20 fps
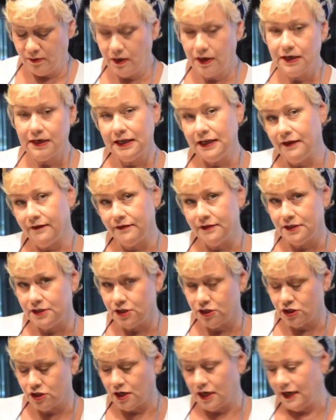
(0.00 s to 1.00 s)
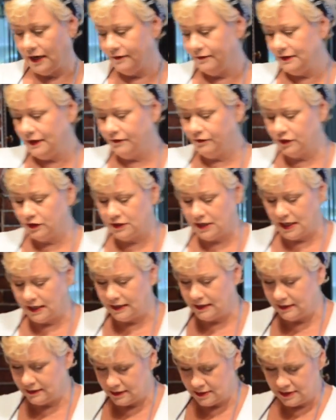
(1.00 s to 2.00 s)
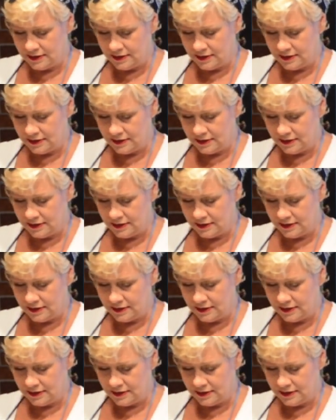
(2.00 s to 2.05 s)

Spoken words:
we're going to give this a try. I've never done it,